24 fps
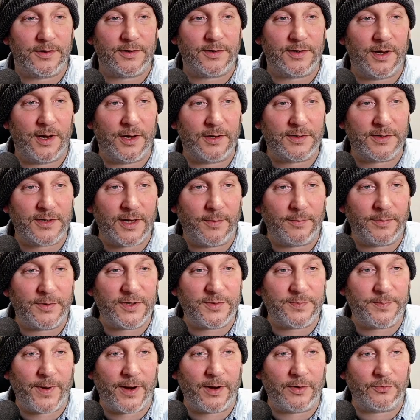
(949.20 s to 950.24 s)
Establish
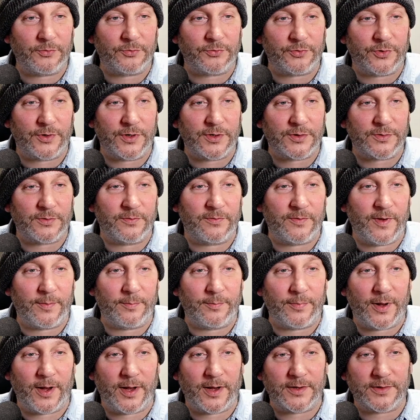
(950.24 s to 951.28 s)
boundaries with
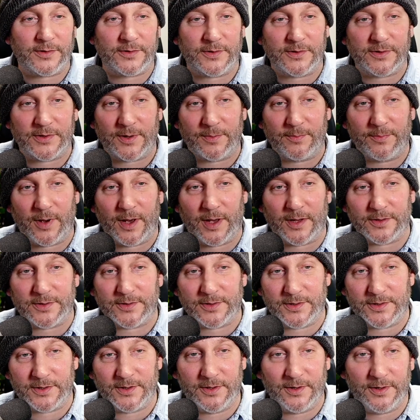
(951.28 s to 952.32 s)
empaths is a
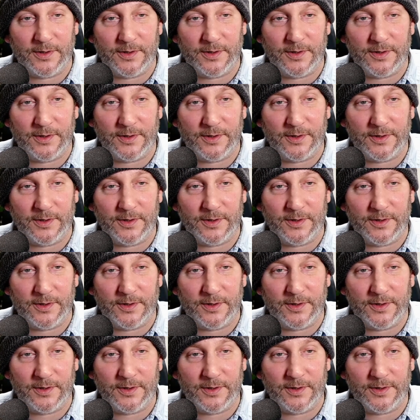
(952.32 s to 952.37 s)
must.